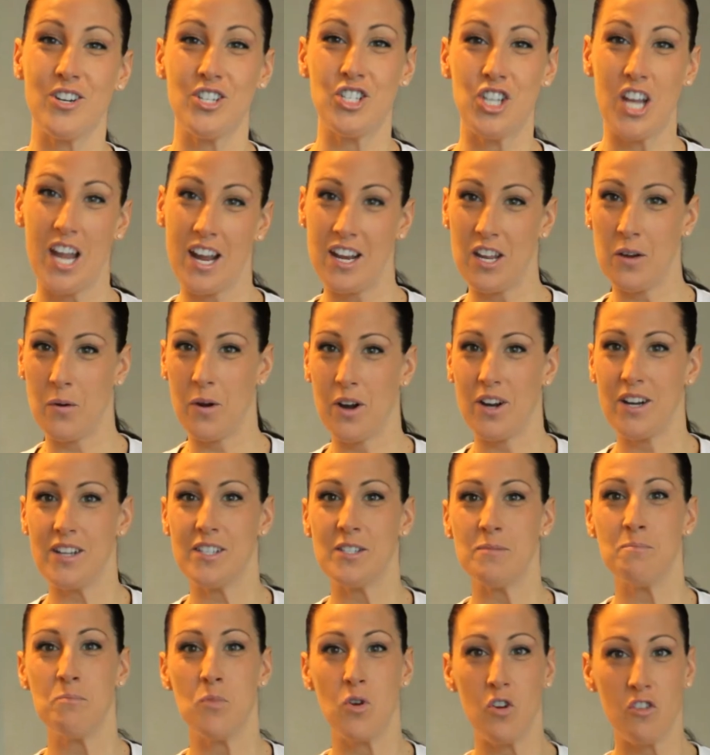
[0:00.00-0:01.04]

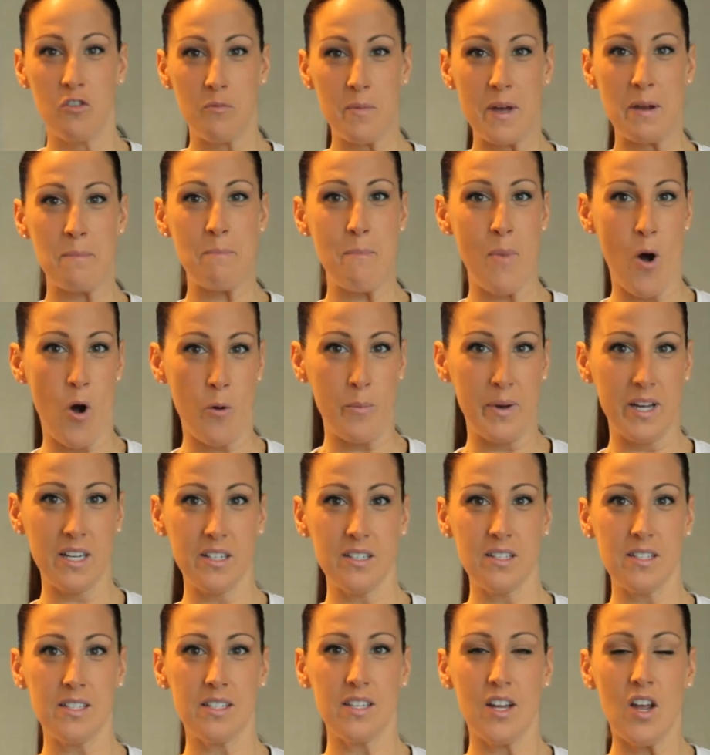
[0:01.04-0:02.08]
January's movement
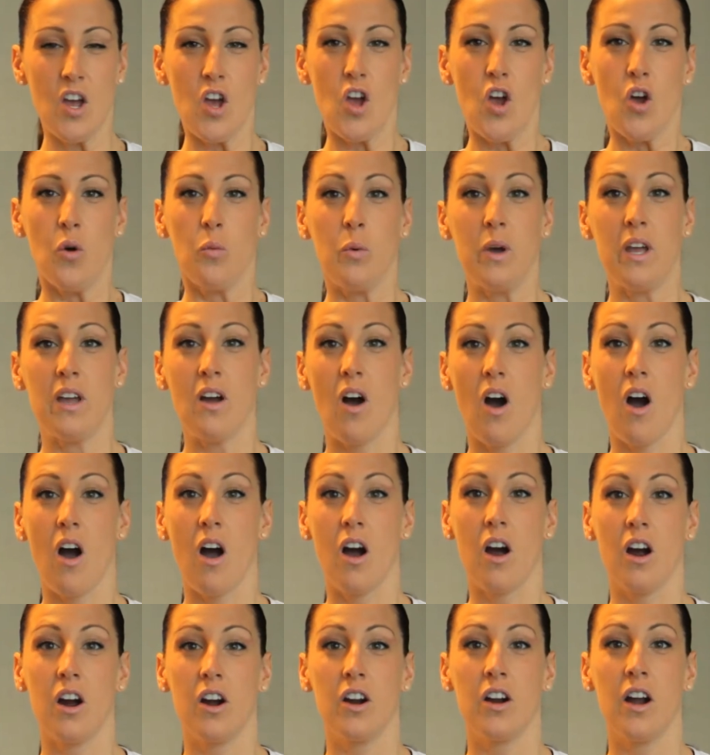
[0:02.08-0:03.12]
moment. We
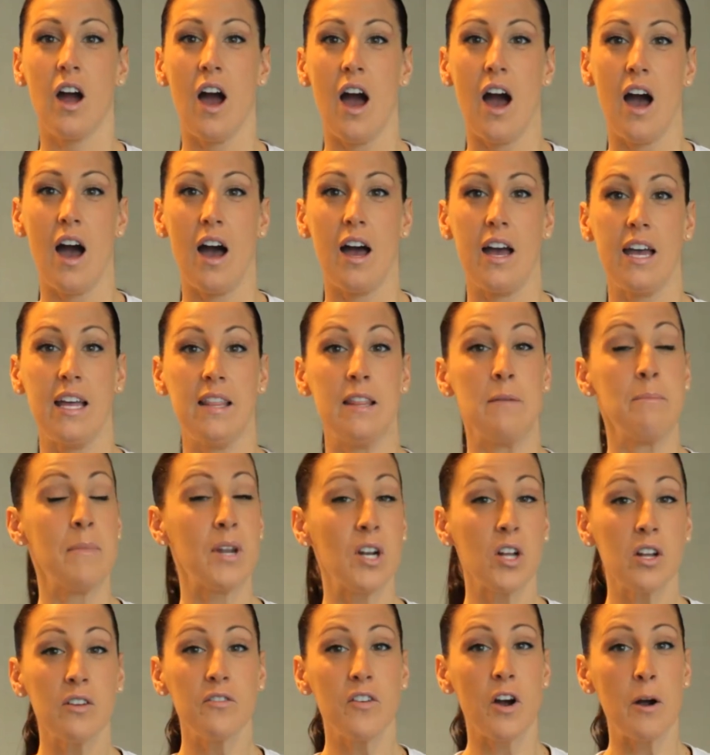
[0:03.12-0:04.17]
are in the
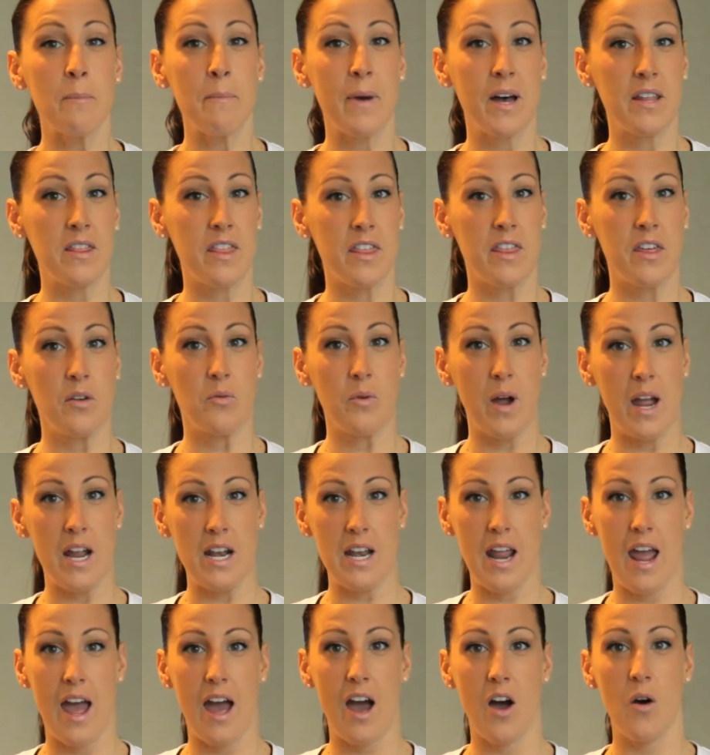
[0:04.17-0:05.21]
middle of our month right
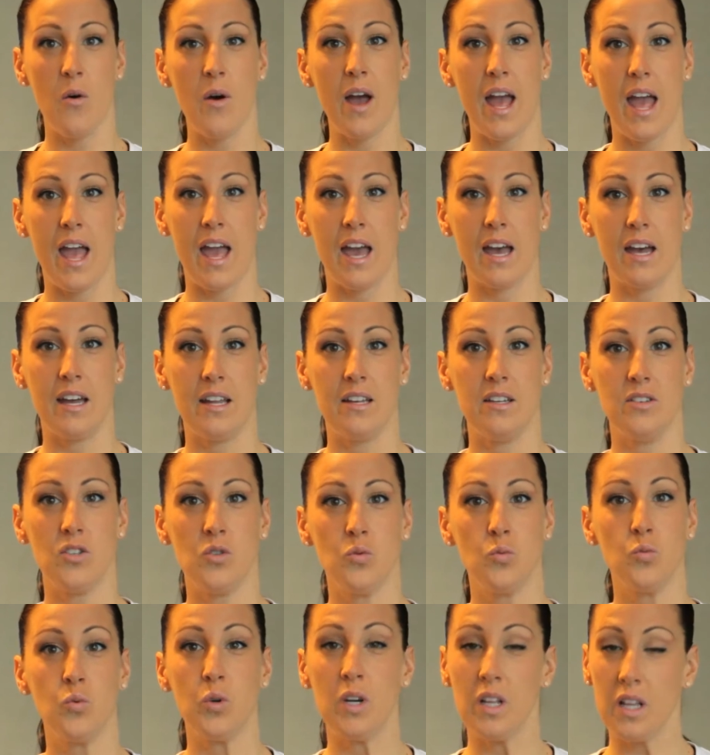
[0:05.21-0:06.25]
now and
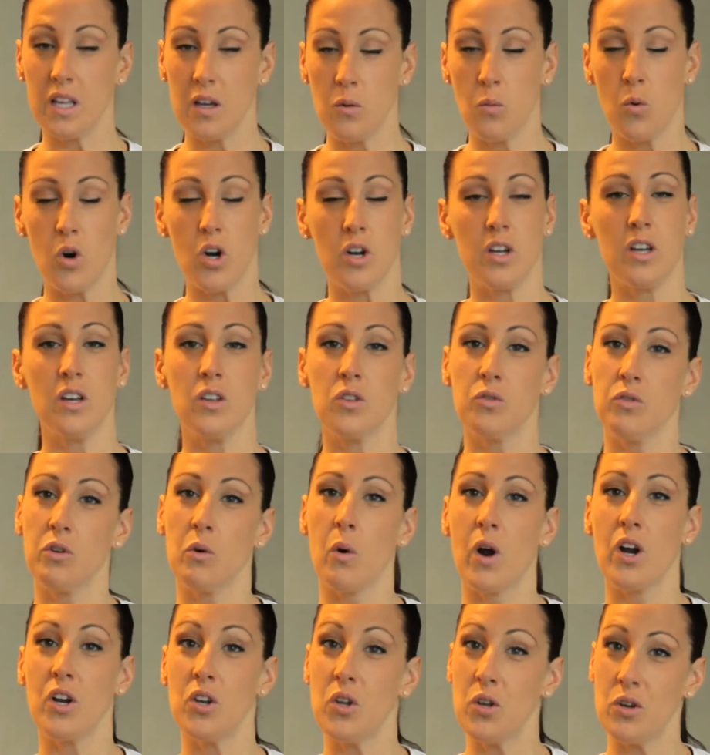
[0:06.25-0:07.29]
really working through
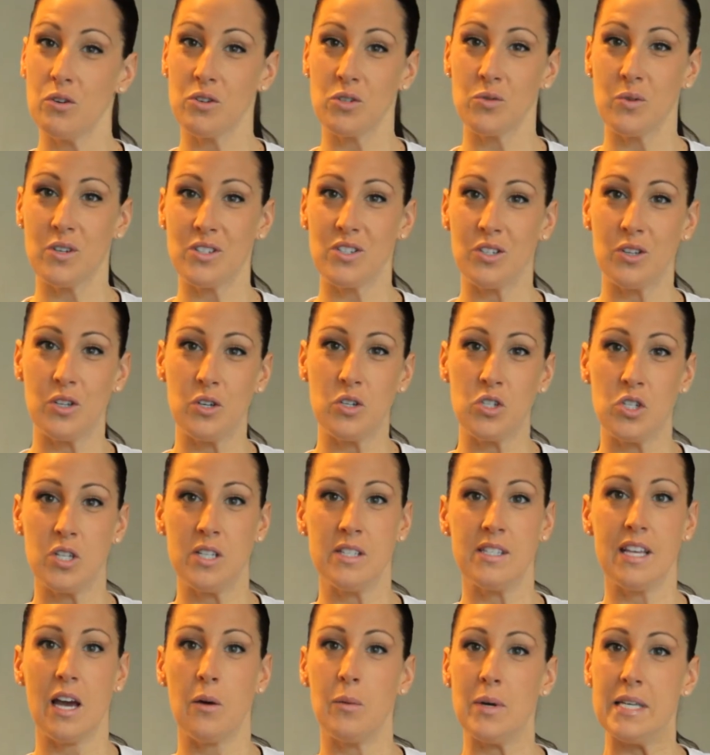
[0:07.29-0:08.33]
our New Year's
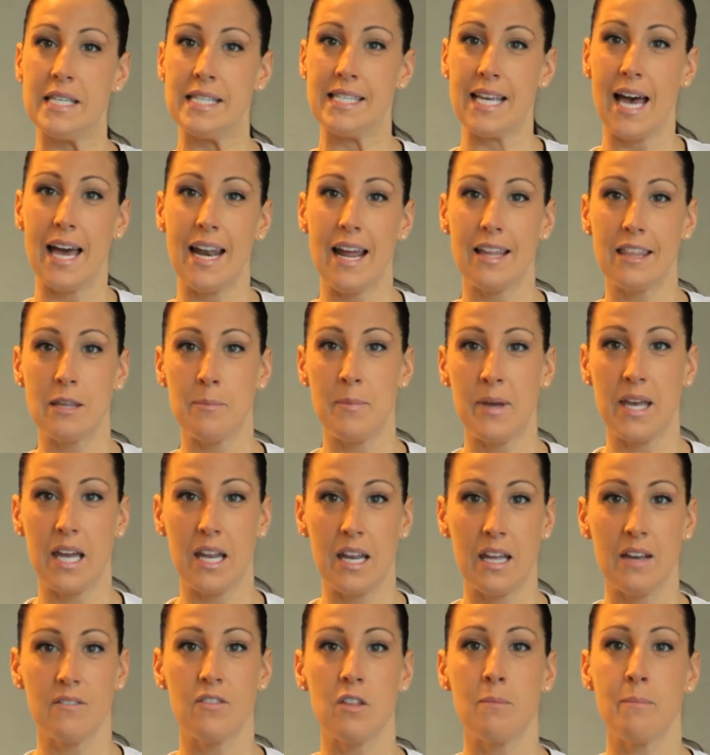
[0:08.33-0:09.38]
resolutions that we set at the
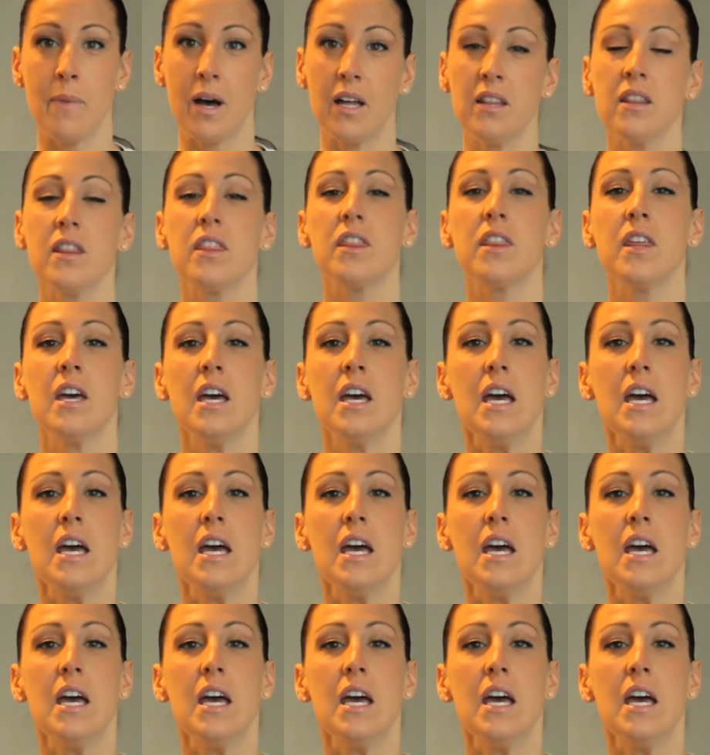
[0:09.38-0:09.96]
beginning of the month.